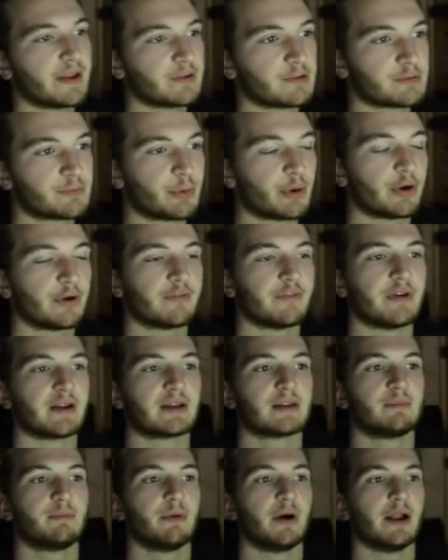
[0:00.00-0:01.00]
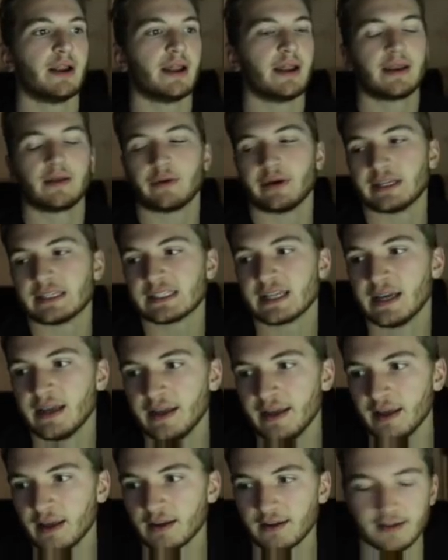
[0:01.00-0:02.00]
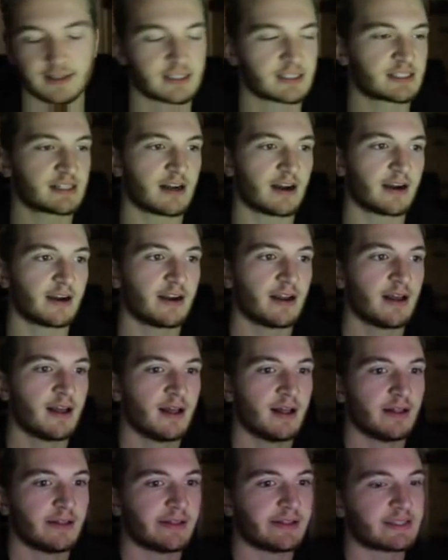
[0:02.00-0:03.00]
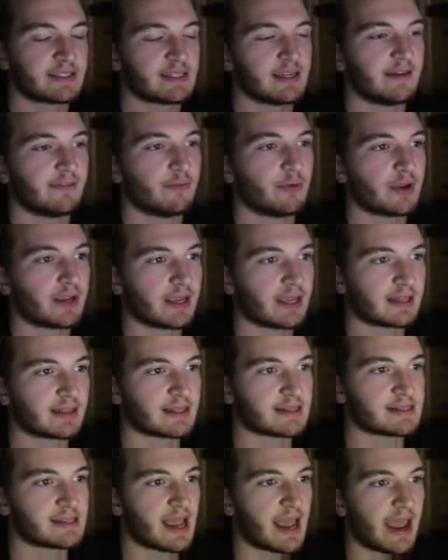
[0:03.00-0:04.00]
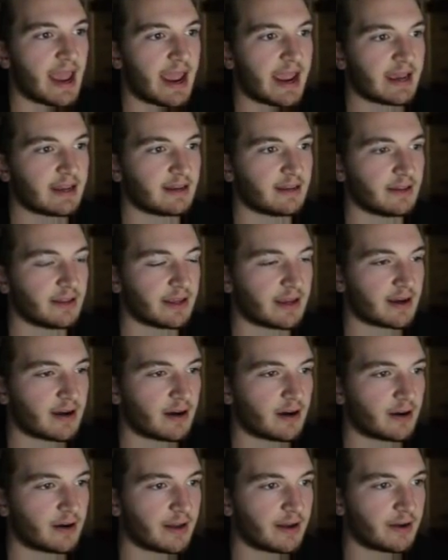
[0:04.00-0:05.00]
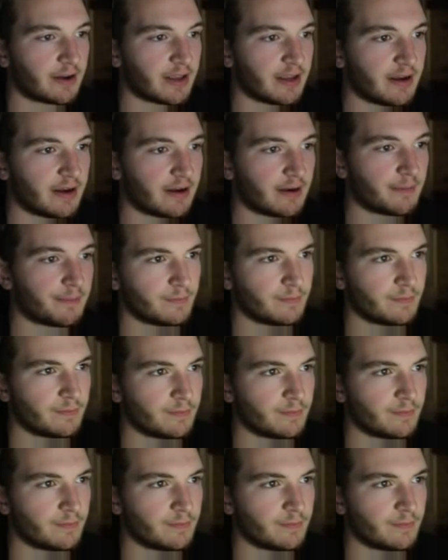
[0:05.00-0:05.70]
that was perfect but anyways good start let's see if we can get this Hanley card out of here